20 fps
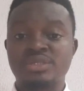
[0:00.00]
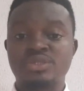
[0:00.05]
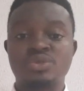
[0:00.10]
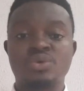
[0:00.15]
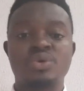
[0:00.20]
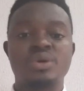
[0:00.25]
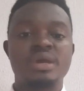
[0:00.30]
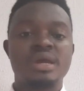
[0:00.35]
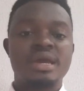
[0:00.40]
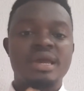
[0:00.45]

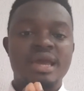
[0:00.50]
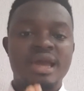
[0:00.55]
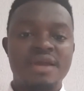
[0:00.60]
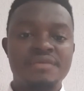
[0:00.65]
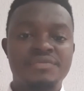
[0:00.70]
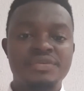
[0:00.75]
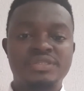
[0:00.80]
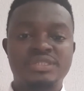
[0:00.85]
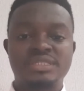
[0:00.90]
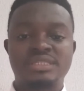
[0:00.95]
So
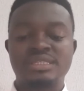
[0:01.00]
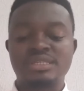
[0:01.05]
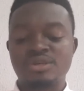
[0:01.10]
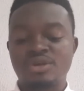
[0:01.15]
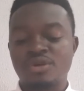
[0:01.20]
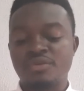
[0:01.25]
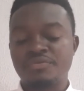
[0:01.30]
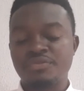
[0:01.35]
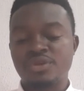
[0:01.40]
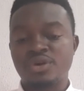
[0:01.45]
every sitting
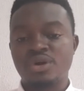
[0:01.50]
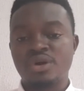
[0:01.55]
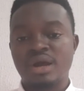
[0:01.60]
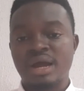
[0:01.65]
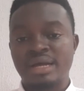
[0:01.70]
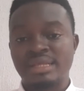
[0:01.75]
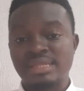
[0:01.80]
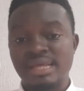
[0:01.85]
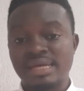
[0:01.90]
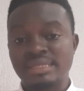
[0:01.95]
governor
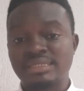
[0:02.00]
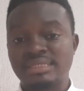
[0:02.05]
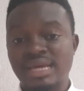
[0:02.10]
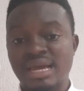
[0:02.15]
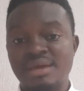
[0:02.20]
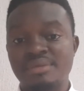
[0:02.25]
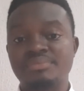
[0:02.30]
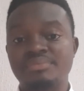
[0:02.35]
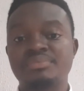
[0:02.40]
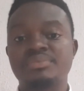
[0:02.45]
at that
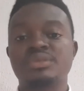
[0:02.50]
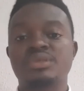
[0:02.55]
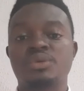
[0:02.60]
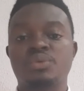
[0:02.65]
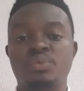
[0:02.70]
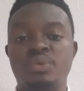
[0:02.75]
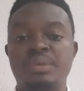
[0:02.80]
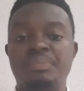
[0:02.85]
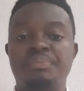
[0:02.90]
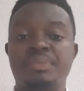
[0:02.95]
time
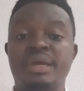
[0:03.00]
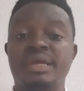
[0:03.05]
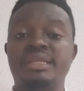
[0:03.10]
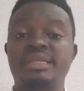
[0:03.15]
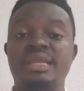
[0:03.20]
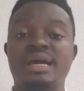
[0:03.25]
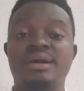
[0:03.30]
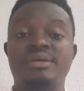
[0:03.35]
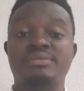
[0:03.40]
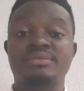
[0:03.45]
will pen
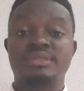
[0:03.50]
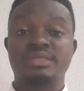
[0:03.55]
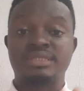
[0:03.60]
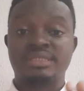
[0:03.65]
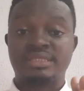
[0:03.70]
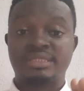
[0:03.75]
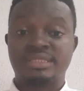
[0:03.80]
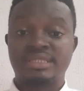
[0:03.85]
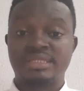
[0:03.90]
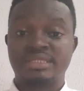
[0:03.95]
down
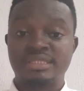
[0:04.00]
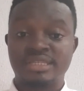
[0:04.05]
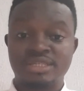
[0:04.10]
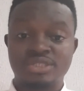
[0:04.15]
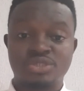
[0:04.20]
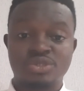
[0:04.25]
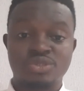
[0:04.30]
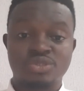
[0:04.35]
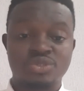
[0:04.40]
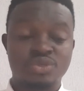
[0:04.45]
its
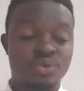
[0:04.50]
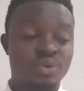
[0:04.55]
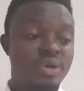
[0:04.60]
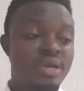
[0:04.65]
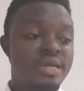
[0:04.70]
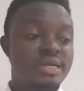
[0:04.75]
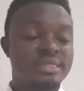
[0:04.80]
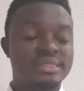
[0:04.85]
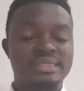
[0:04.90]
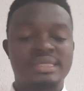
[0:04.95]
signature. So
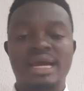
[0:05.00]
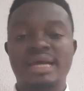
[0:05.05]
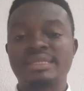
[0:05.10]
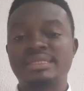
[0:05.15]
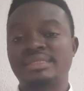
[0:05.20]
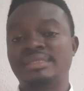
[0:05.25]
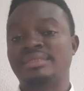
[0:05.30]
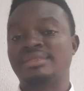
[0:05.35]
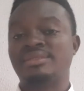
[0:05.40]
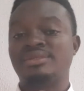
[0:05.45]

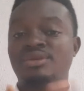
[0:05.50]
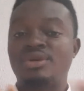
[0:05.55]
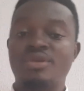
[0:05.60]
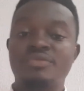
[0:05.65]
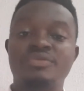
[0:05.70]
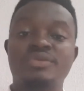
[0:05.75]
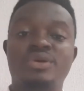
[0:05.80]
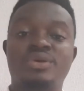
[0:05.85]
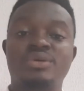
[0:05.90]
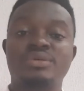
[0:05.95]
that is
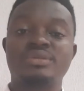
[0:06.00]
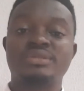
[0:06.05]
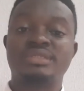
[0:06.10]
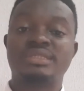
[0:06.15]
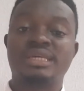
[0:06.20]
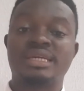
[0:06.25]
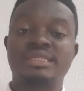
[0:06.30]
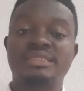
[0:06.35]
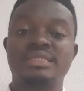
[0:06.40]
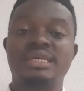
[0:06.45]
governor
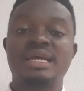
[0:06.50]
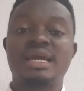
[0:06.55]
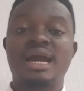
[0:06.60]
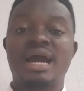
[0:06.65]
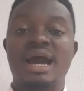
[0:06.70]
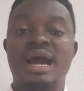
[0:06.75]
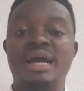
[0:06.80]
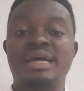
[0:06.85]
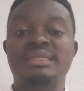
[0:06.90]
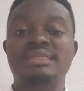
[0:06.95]
consent.
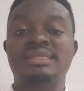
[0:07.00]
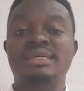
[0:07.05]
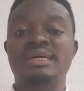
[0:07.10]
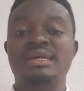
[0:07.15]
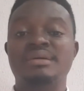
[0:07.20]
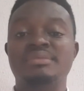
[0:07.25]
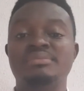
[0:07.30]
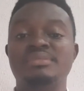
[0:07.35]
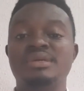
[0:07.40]
And